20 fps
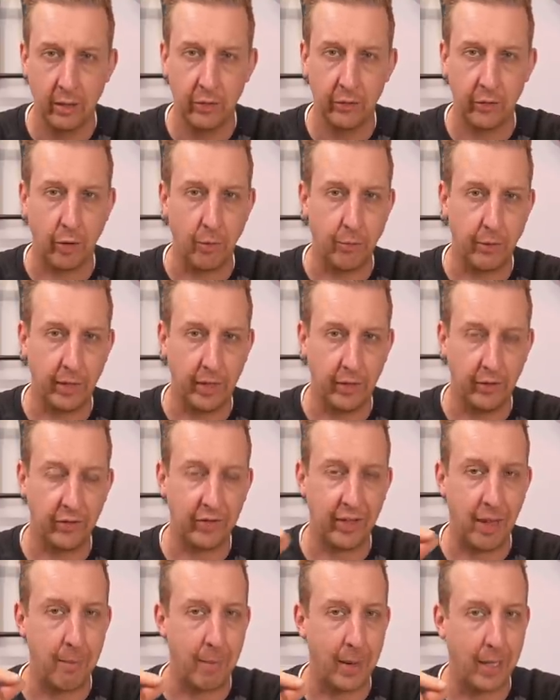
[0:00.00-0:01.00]
So bringing the
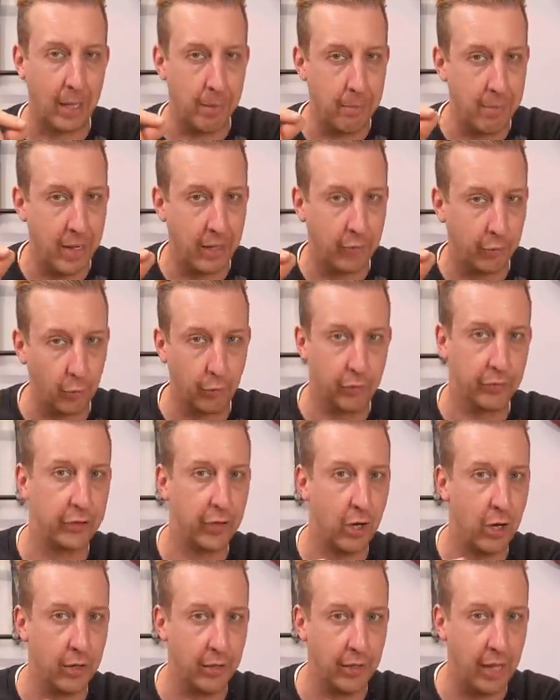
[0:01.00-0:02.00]
stem back a bit, sort of
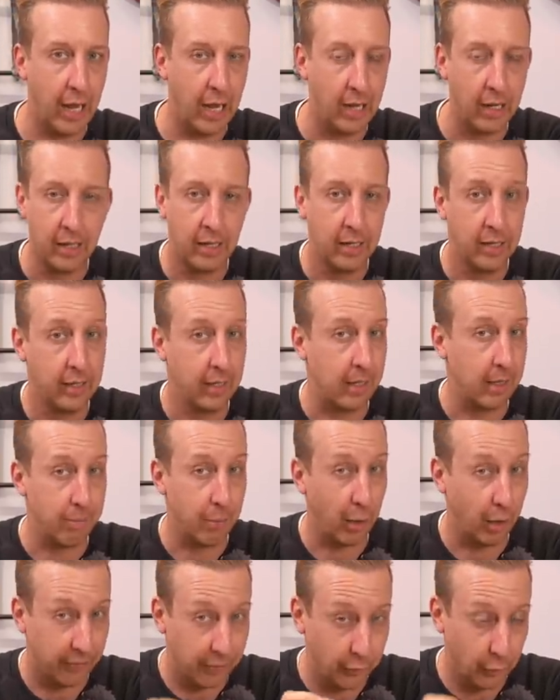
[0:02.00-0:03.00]
returned that, and the
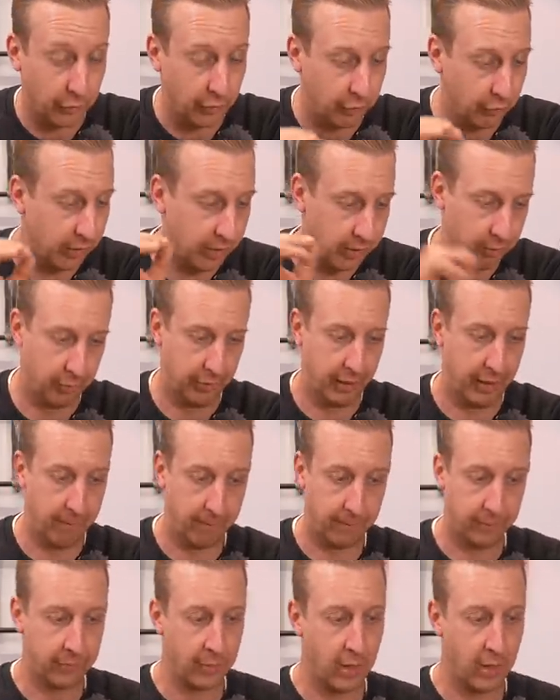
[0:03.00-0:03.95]
bike feels incredible now.